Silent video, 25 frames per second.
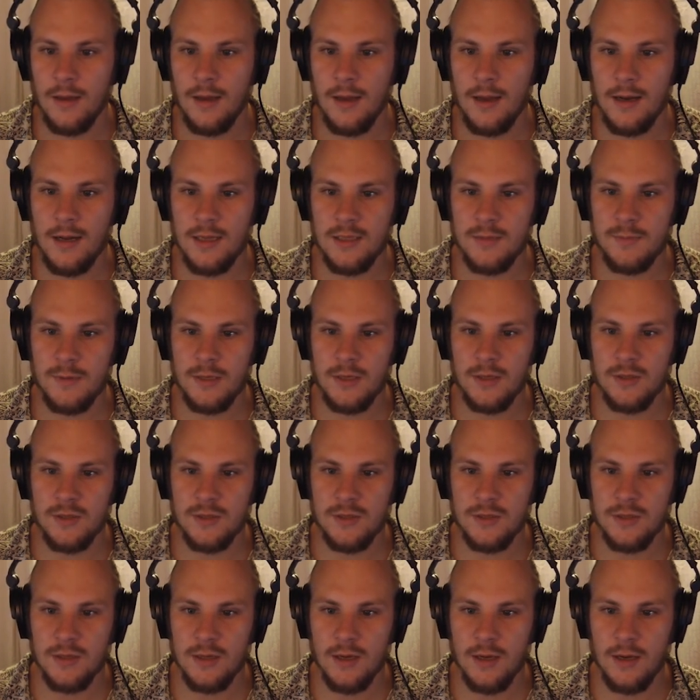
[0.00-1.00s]
And that's
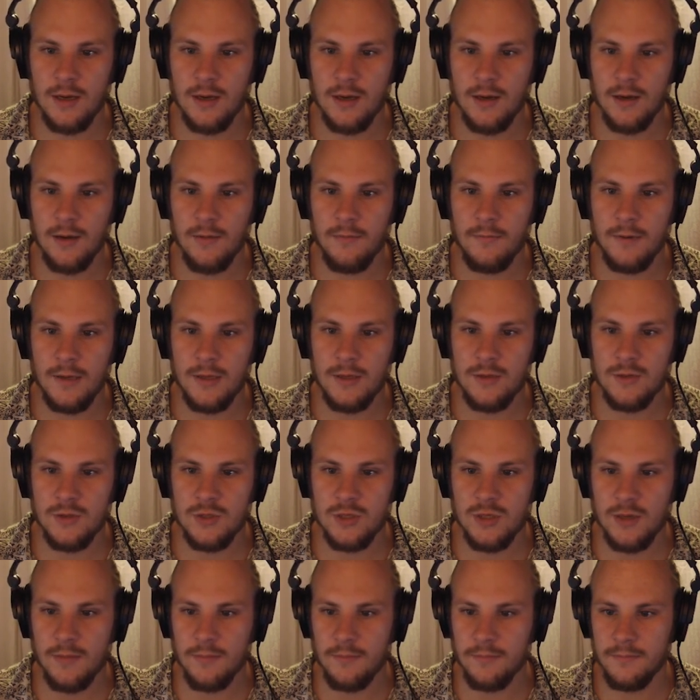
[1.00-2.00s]
because when you
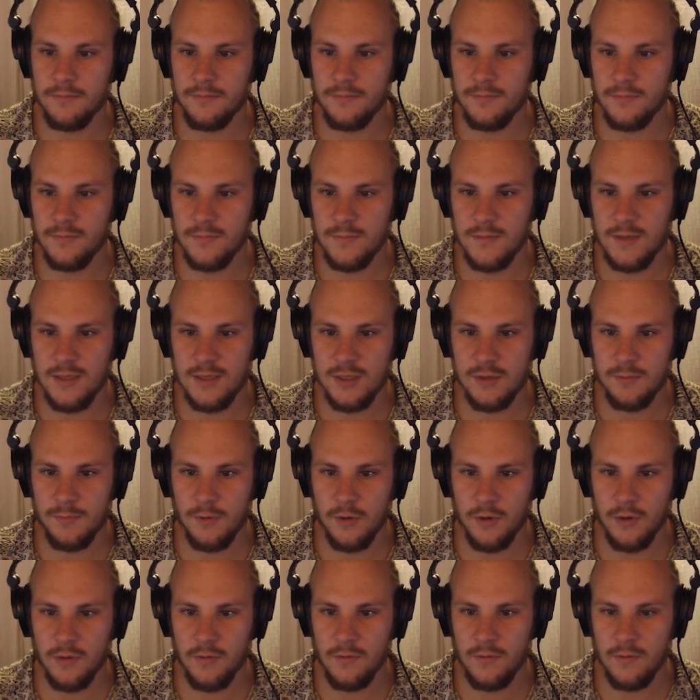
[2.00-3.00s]
sum this
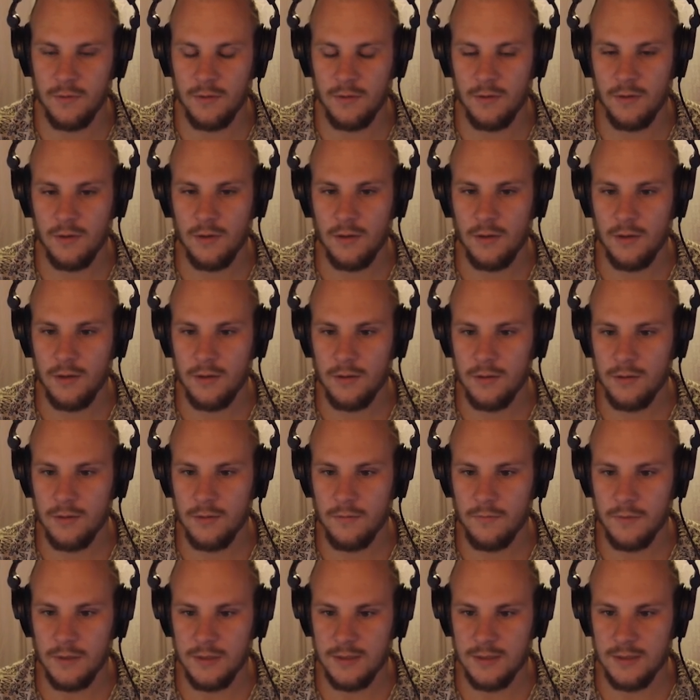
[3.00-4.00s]
point,
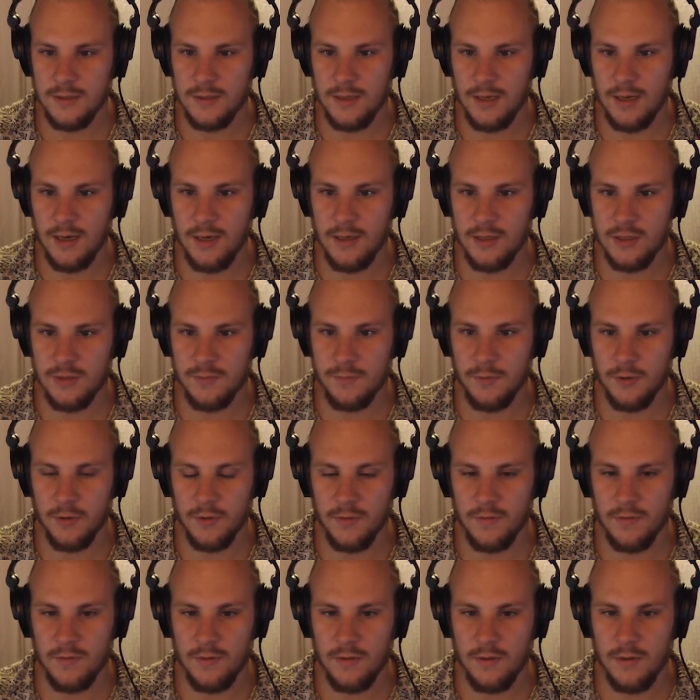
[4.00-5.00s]
which is the highest
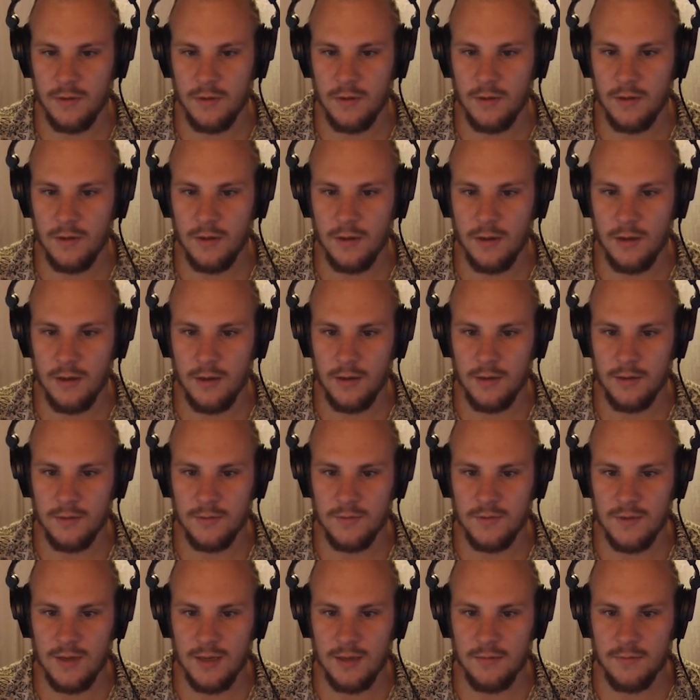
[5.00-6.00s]
point,
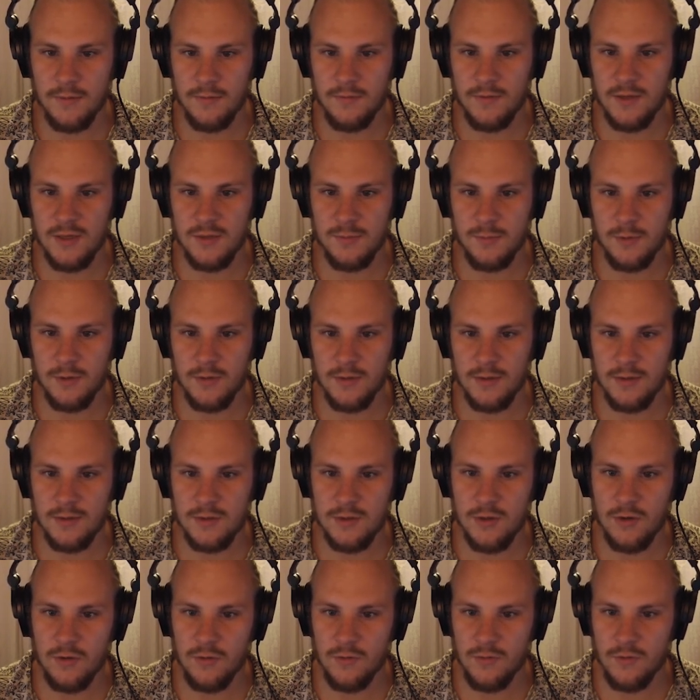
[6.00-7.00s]
together with this point, it's
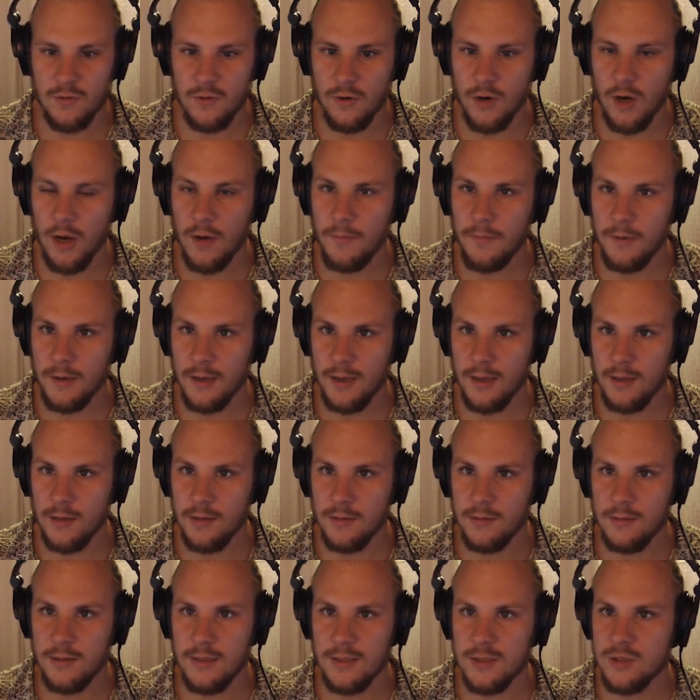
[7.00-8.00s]
going to go up again.
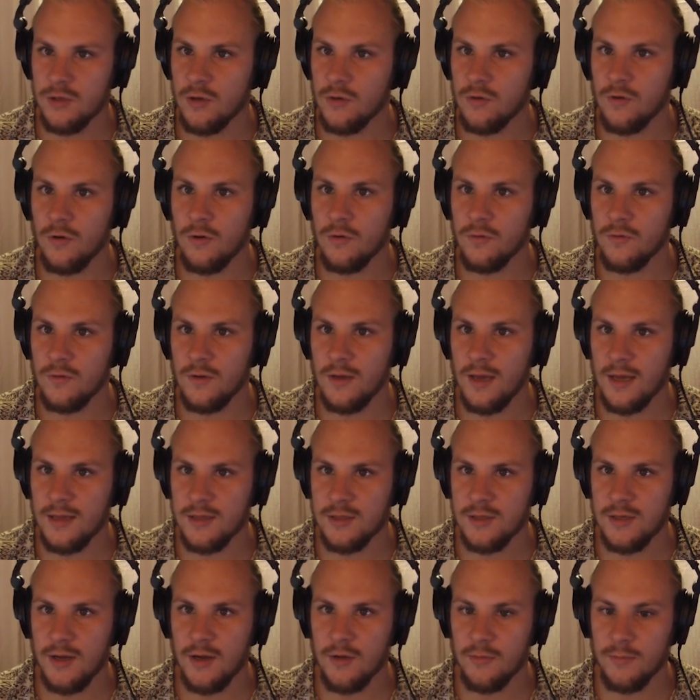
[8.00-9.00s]
It's not going to
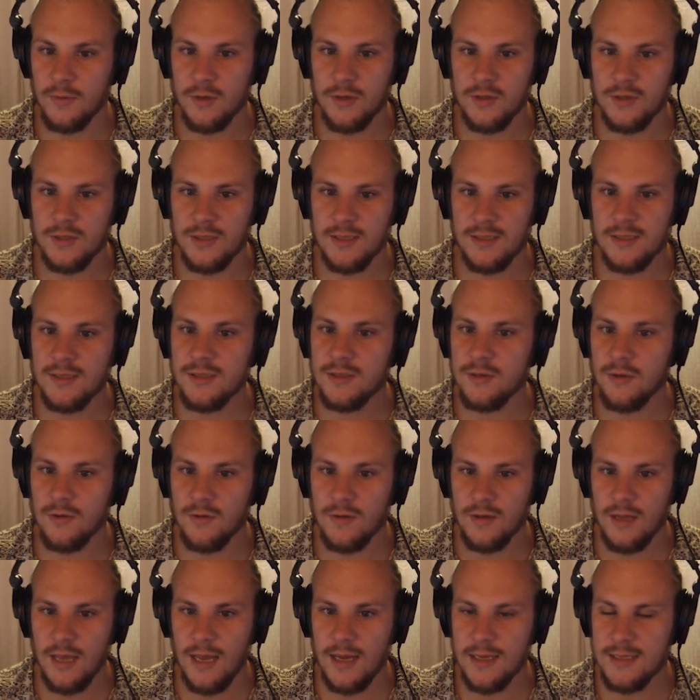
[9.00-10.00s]
cancel out because this is
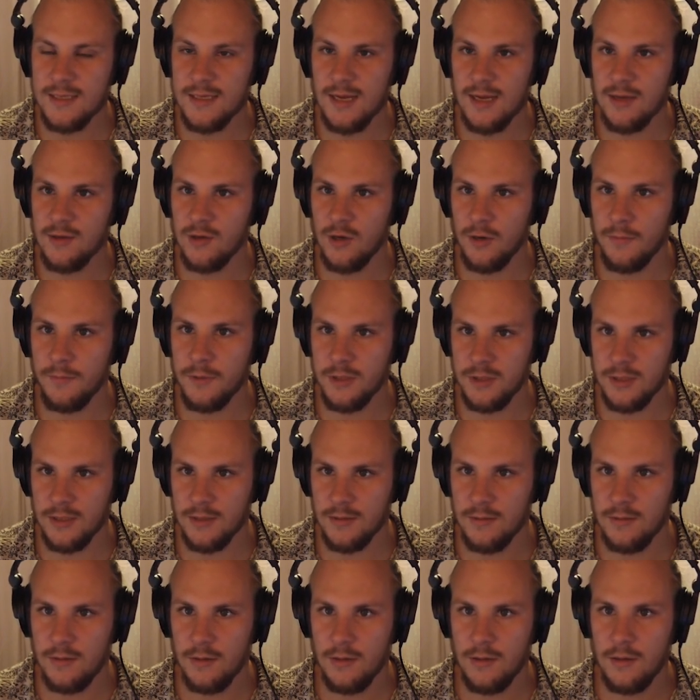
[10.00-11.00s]
not the exact
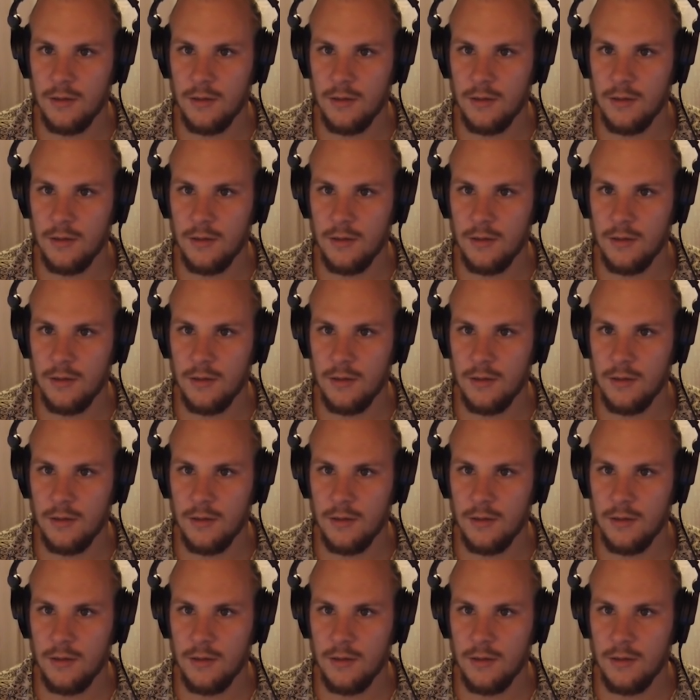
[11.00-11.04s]
opposite.